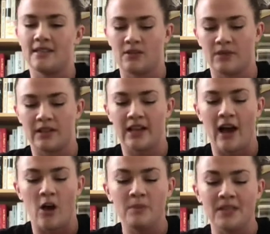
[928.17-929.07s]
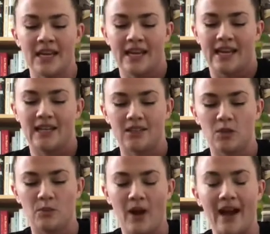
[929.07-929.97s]
this really helps, is
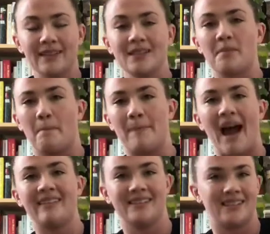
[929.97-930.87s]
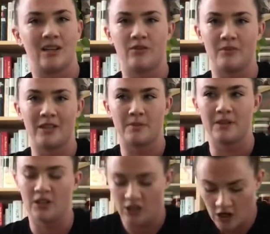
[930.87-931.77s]
to practice balancing from this
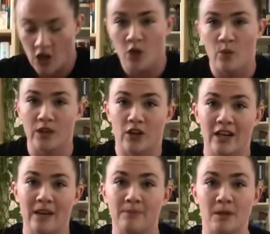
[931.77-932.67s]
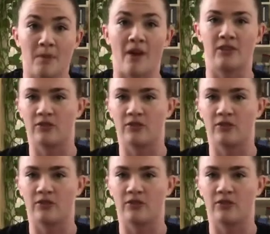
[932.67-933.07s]
position with your hips up off the